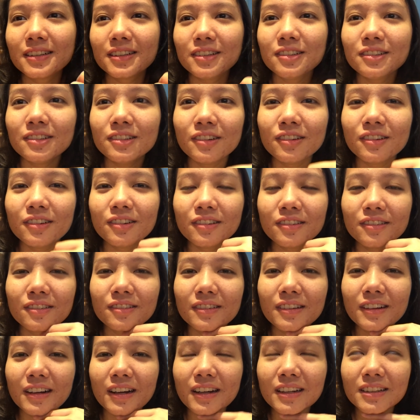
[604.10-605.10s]
you know,
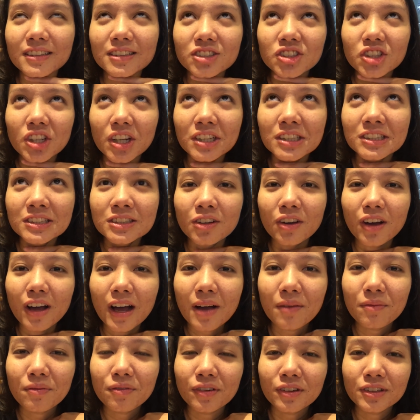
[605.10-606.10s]
just not
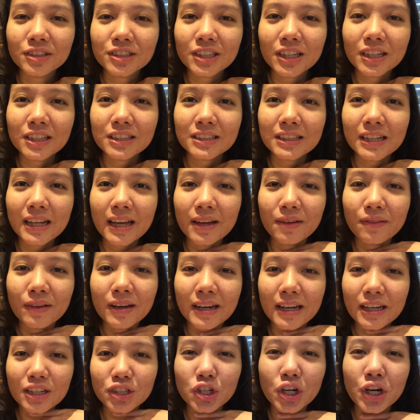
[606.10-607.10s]
up for just like when
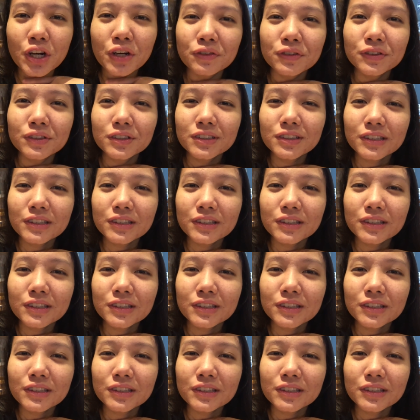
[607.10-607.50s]
I travel,